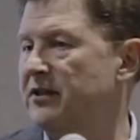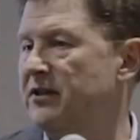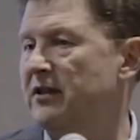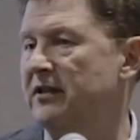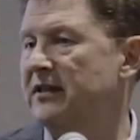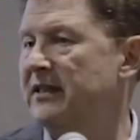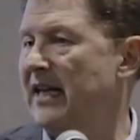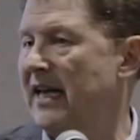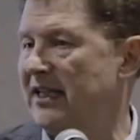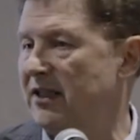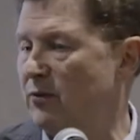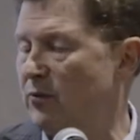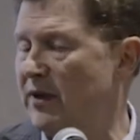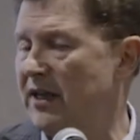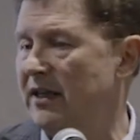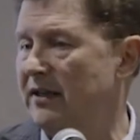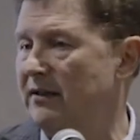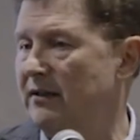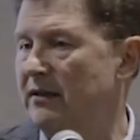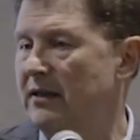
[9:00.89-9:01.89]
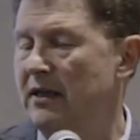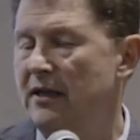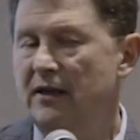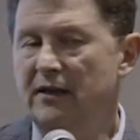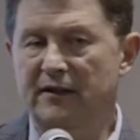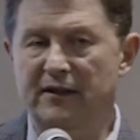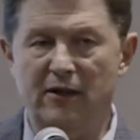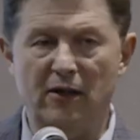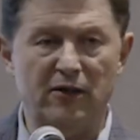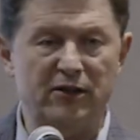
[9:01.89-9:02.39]
just last week,
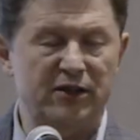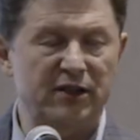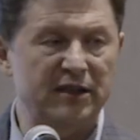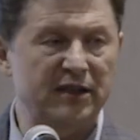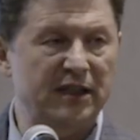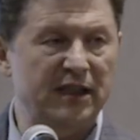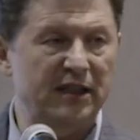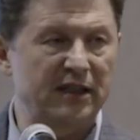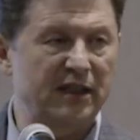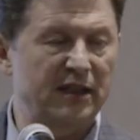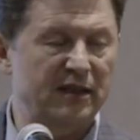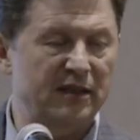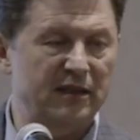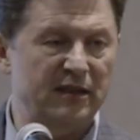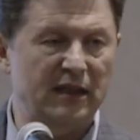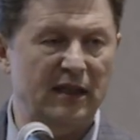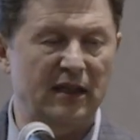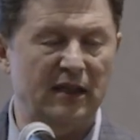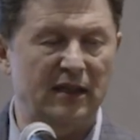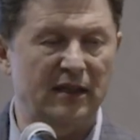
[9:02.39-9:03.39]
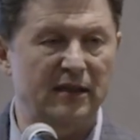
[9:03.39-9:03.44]
the Argentinian